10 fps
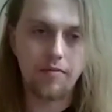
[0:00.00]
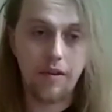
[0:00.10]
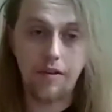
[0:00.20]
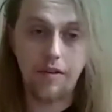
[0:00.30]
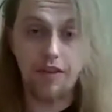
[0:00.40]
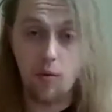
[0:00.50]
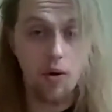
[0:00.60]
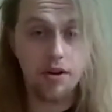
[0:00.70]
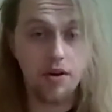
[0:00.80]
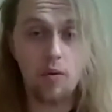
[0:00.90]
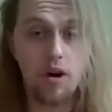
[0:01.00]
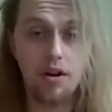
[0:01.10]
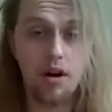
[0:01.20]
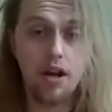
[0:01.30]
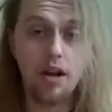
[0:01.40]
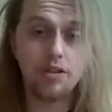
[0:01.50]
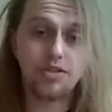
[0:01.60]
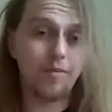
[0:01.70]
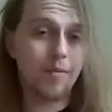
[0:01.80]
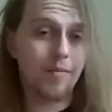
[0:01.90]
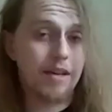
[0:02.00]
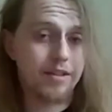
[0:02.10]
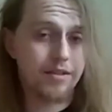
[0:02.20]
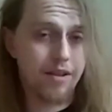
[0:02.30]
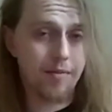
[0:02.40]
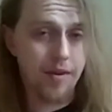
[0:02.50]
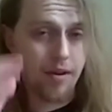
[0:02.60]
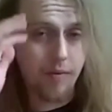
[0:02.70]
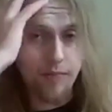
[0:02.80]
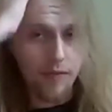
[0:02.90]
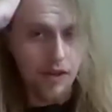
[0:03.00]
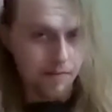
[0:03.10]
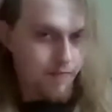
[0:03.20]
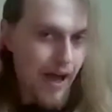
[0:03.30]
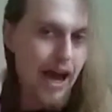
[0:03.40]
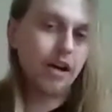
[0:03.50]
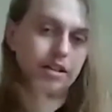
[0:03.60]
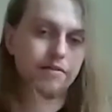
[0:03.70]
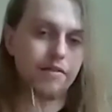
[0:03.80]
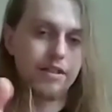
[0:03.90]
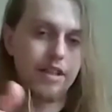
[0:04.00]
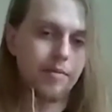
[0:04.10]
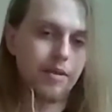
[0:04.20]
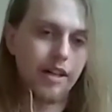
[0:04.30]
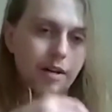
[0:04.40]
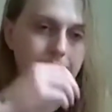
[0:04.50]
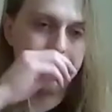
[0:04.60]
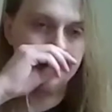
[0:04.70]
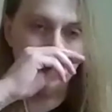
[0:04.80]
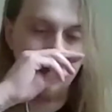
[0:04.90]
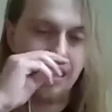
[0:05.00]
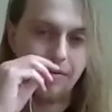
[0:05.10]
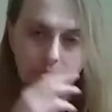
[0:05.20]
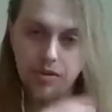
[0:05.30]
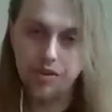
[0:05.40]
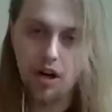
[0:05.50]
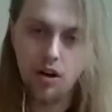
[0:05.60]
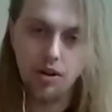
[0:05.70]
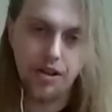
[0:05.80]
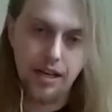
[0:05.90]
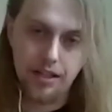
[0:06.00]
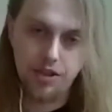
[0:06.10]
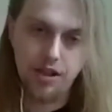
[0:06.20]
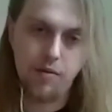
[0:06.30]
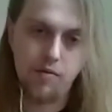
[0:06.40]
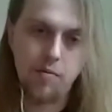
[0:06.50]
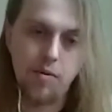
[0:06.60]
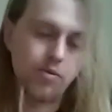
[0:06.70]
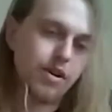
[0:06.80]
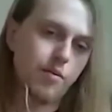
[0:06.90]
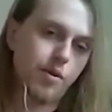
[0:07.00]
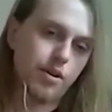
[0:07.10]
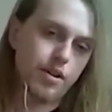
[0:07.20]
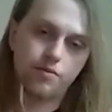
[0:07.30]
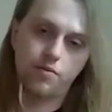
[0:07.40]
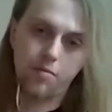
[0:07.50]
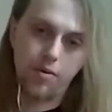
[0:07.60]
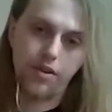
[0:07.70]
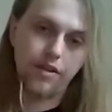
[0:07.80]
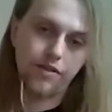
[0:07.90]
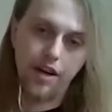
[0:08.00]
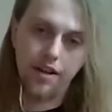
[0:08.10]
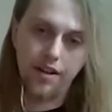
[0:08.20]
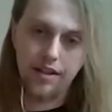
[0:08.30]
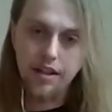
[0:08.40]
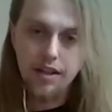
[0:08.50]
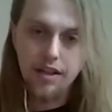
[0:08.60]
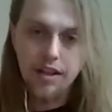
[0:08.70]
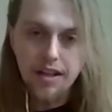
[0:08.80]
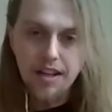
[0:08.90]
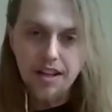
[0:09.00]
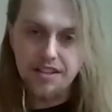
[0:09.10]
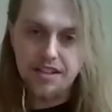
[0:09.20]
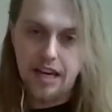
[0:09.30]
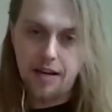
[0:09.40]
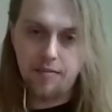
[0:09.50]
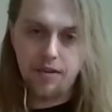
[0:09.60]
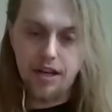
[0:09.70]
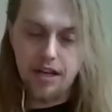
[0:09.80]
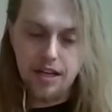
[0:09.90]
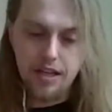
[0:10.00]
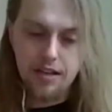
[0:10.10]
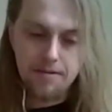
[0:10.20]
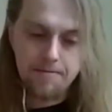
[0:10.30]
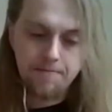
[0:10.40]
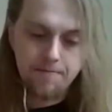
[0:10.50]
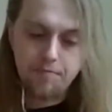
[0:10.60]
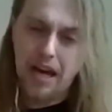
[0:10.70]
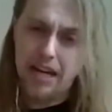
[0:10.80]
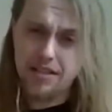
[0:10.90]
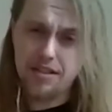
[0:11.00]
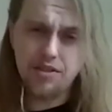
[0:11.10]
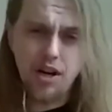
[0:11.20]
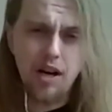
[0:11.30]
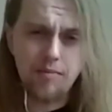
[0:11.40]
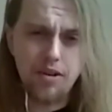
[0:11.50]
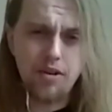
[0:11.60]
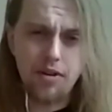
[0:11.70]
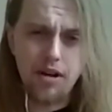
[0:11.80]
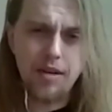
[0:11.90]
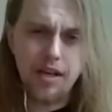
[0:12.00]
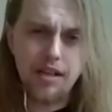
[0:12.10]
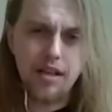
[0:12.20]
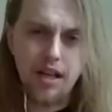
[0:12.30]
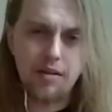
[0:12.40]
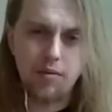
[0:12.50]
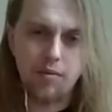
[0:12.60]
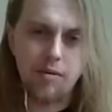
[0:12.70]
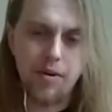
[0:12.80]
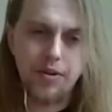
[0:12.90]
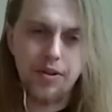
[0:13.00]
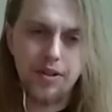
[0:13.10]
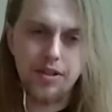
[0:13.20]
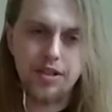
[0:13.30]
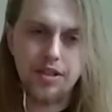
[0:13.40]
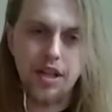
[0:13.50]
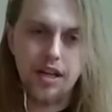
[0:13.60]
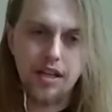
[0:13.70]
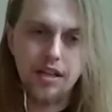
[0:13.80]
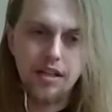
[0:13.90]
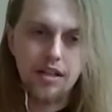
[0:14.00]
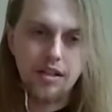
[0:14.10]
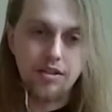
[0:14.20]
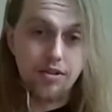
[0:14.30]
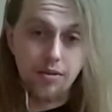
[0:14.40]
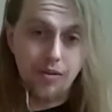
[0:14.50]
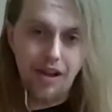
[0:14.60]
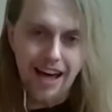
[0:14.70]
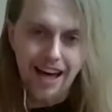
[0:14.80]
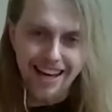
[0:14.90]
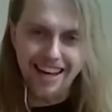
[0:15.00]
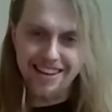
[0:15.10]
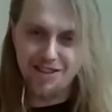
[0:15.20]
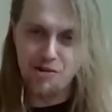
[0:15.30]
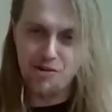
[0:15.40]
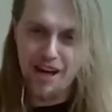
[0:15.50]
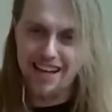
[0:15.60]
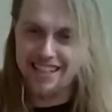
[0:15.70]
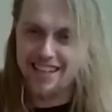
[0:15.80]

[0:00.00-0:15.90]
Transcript: If they're working and whatnot, I'll still be messaging them. And like Alex, for example, like I'll message like him. We'll talk all day and shit when we're both at work because we both have kind of like the same like pace of job. You know what I mean? Like where we both can just like do that, do that, and